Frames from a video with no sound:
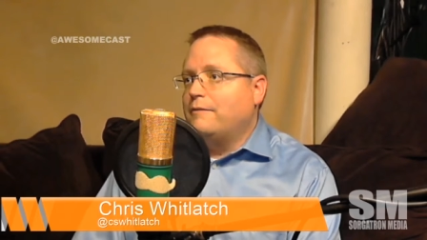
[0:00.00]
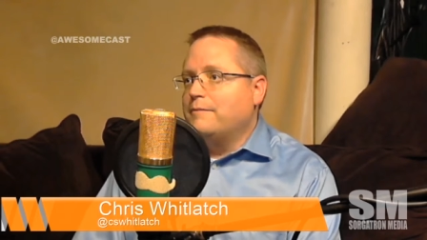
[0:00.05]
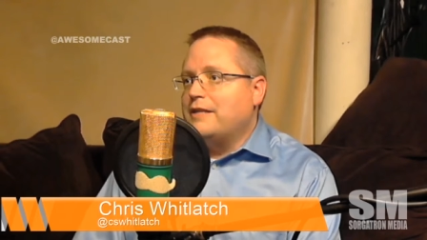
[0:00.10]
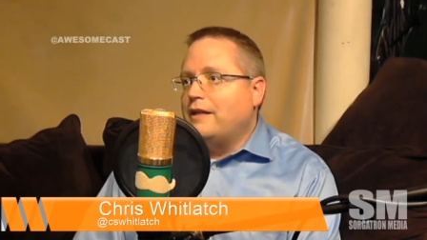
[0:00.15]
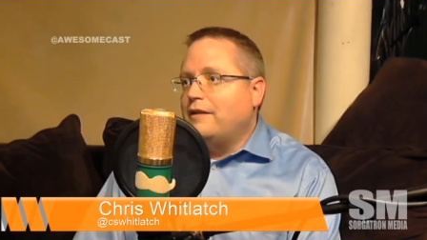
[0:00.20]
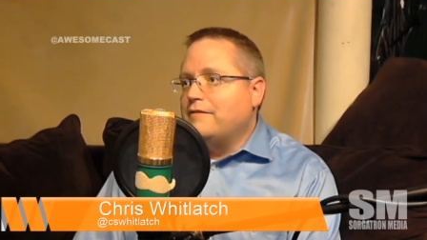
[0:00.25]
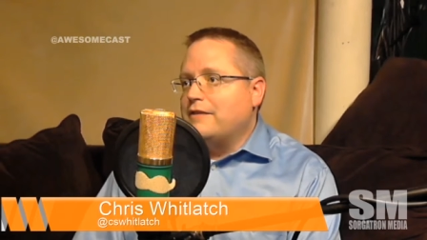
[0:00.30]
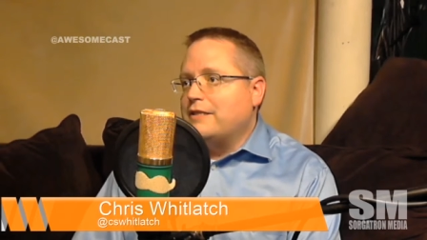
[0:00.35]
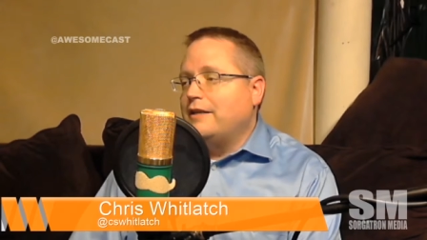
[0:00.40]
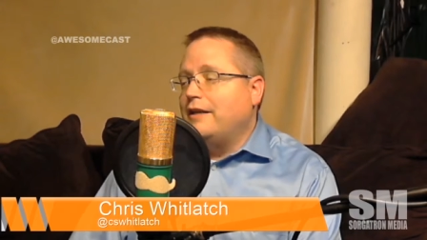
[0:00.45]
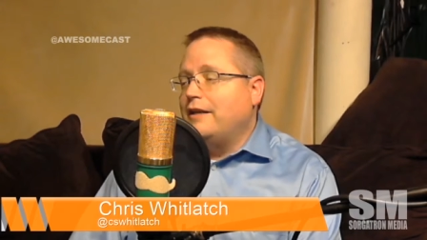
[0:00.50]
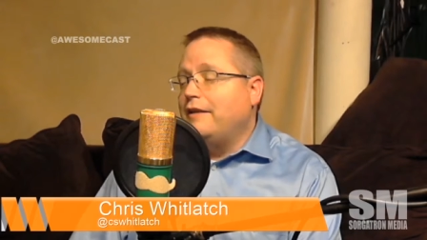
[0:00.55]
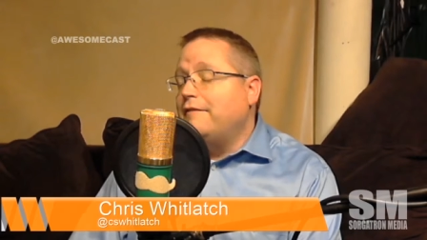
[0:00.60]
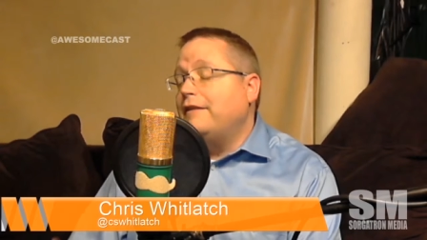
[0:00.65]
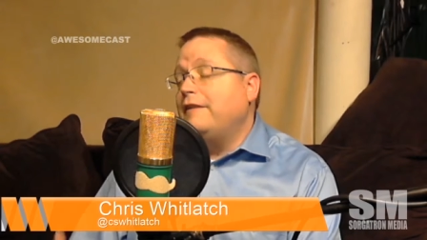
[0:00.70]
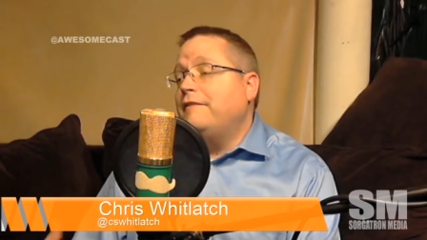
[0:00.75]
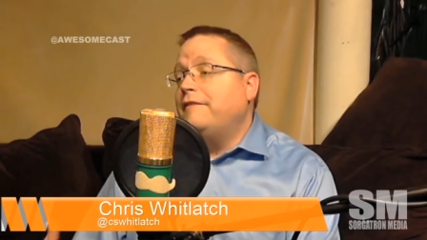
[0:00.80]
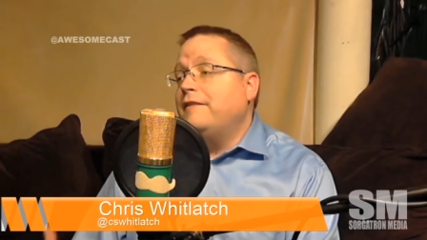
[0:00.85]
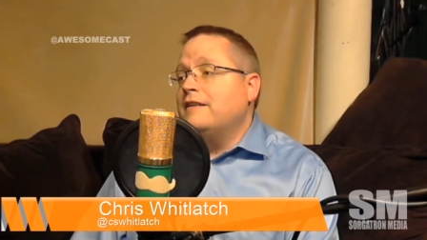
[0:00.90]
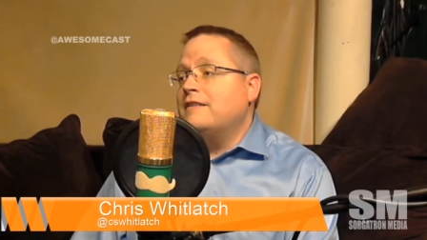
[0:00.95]
television.
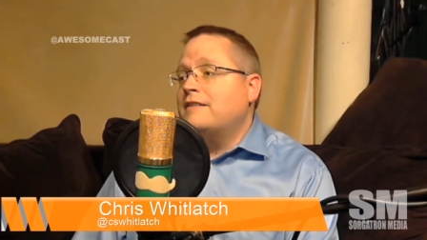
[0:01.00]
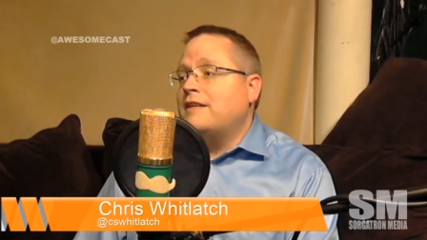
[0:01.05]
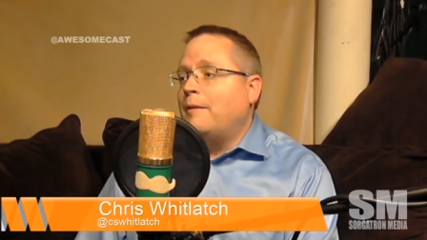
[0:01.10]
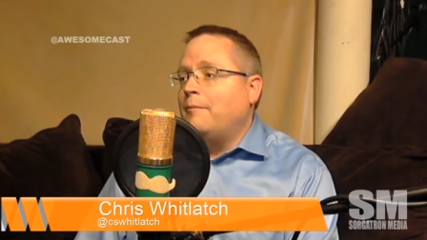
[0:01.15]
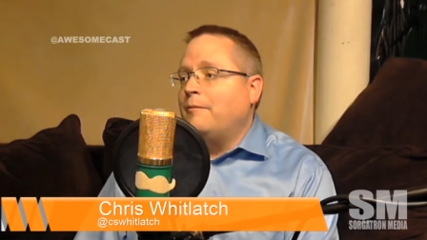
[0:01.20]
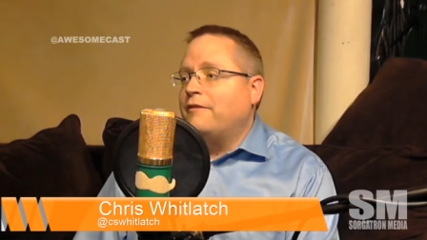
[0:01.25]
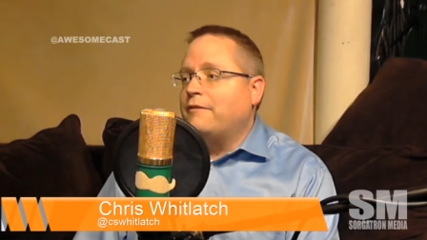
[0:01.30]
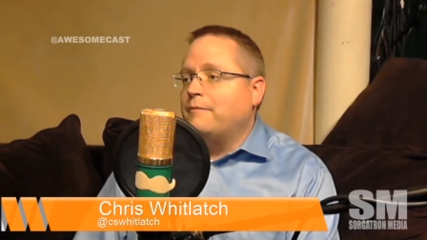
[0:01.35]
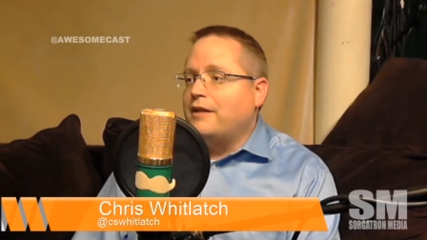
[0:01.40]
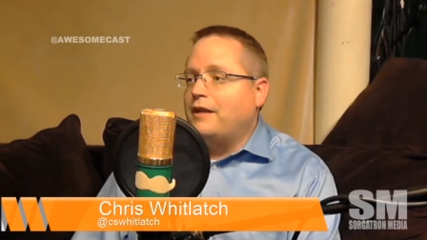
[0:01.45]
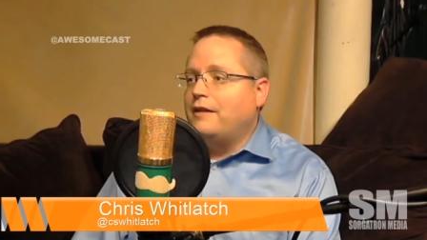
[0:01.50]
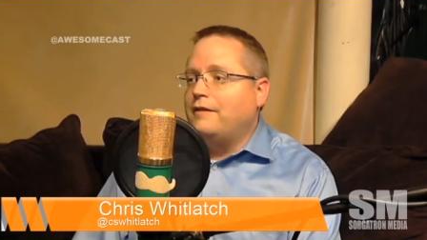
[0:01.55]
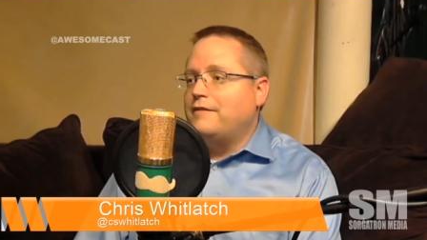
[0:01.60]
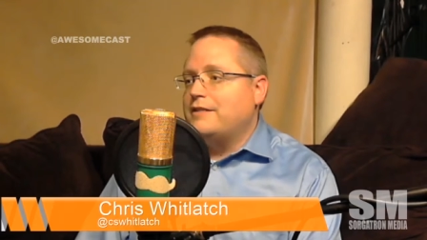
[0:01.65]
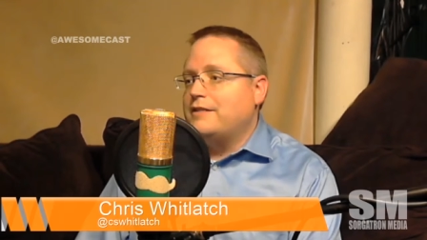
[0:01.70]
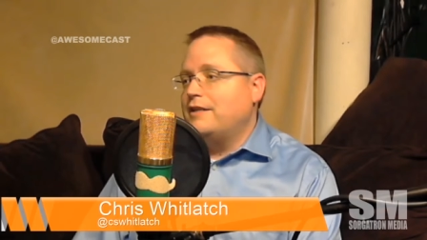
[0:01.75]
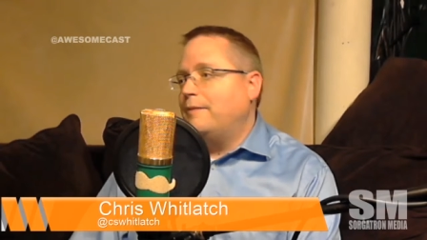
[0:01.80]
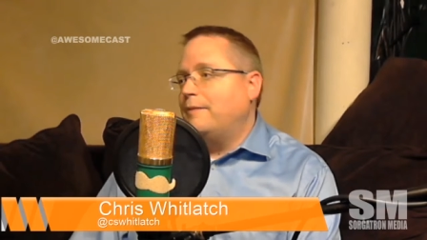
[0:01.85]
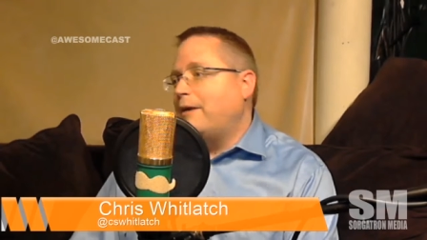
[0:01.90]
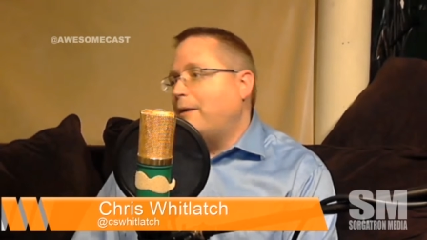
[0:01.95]
Even if it is coming from
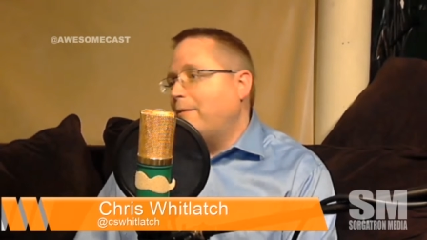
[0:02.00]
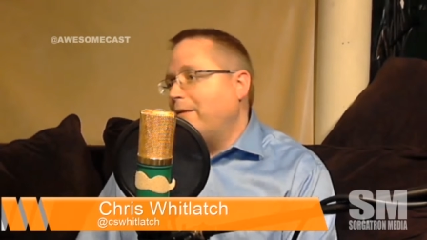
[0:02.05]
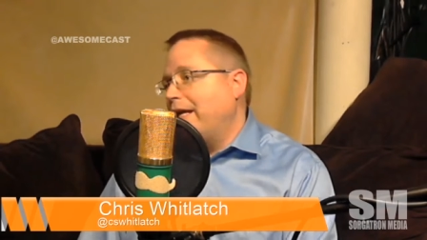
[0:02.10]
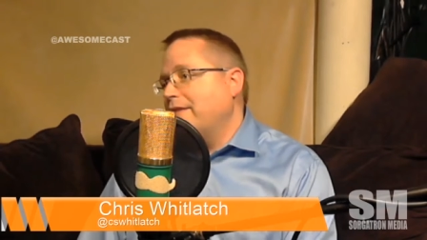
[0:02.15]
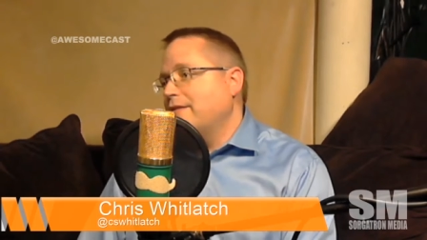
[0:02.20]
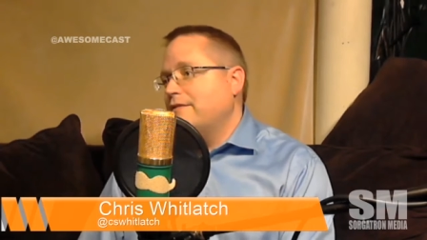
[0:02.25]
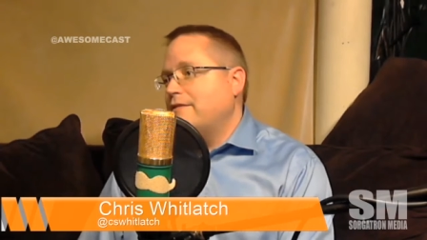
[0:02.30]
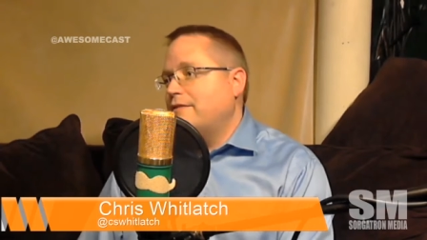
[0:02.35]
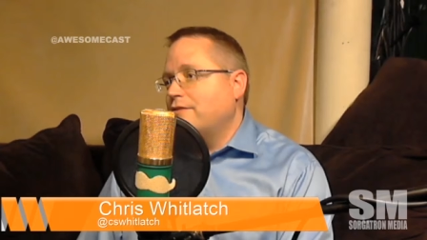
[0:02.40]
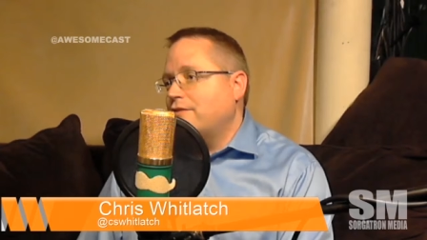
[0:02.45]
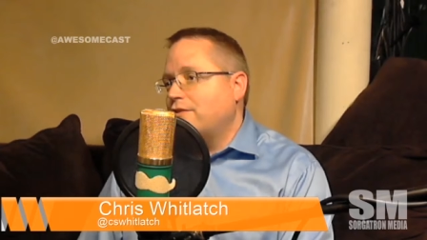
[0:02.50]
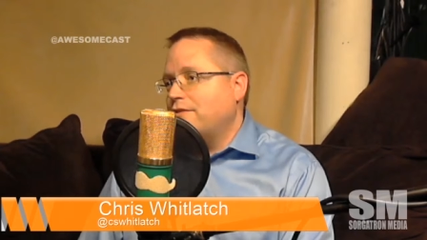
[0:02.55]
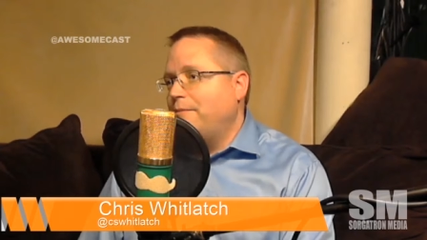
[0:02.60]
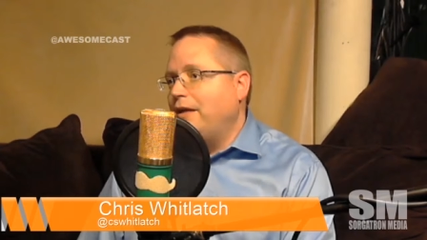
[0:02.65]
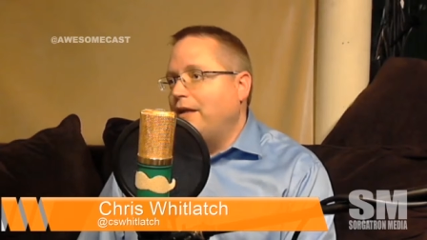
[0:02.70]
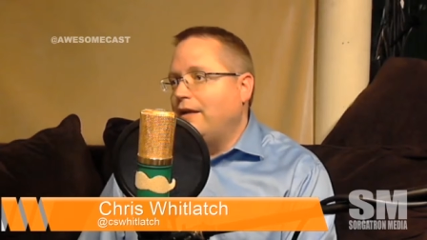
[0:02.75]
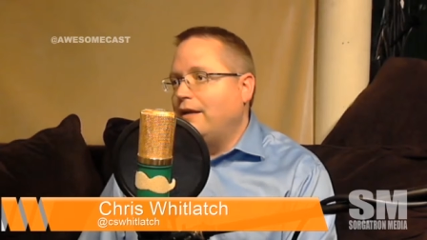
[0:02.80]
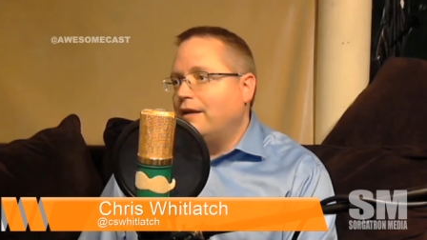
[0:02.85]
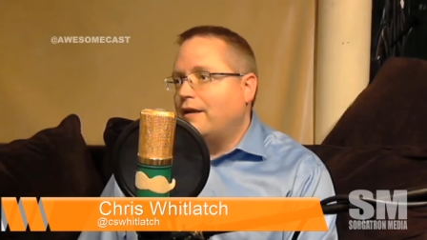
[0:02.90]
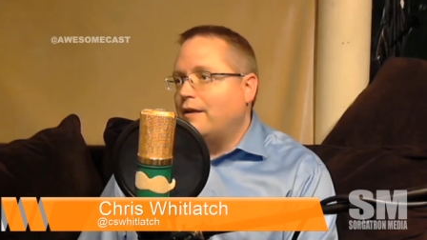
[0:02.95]
television, it probably has a social
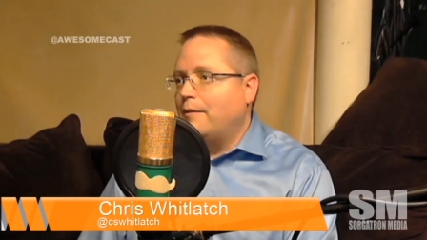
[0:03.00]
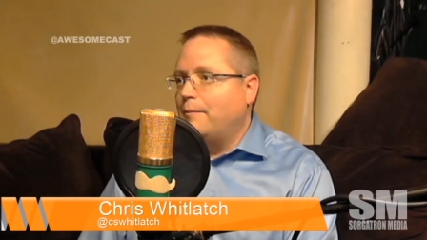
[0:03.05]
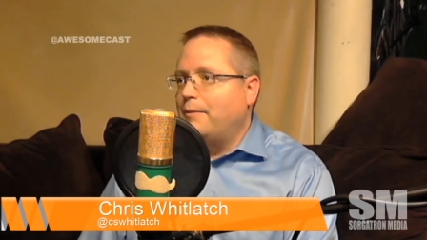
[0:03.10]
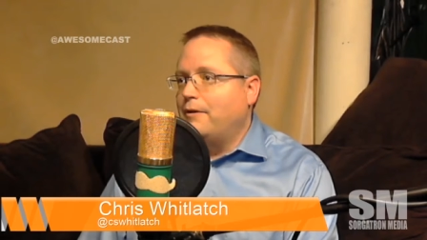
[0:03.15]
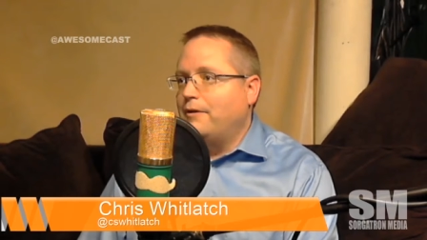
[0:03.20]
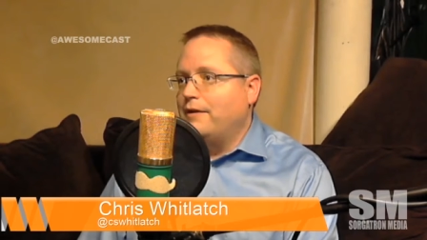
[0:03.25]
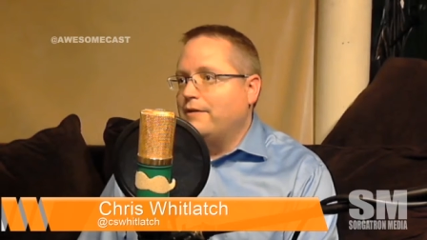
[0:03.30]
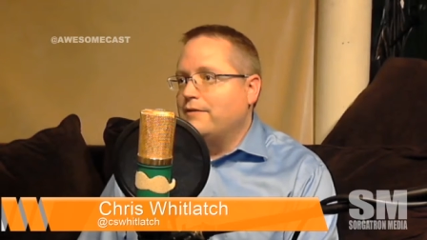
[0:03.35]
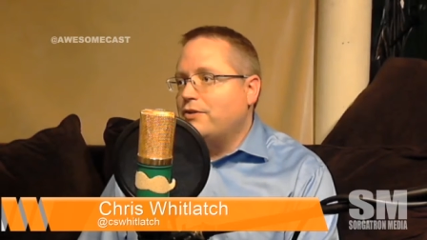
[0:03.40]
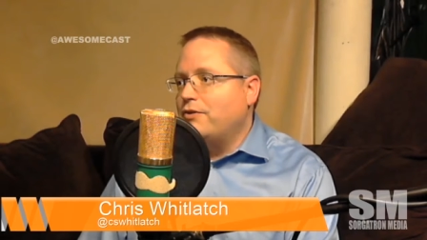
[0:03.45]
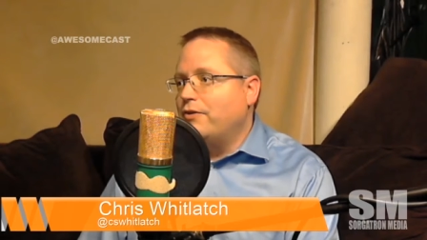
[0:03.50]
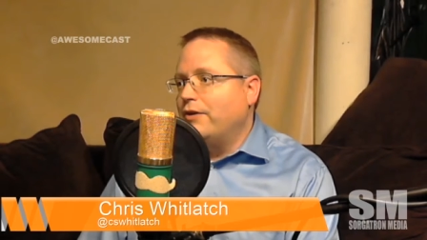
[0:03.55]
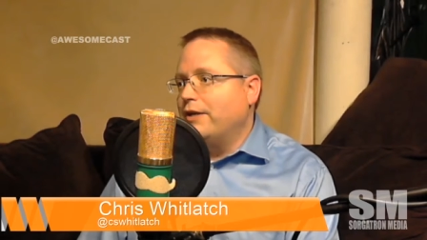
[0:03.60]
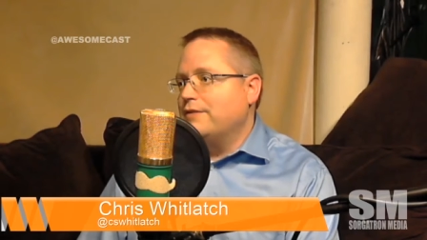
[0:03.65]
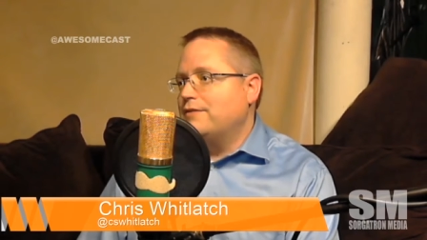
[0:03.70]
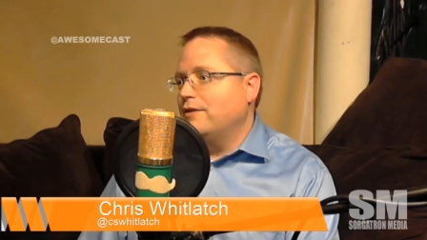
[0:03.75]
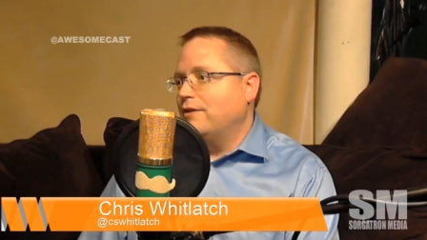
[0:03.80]
media component to it.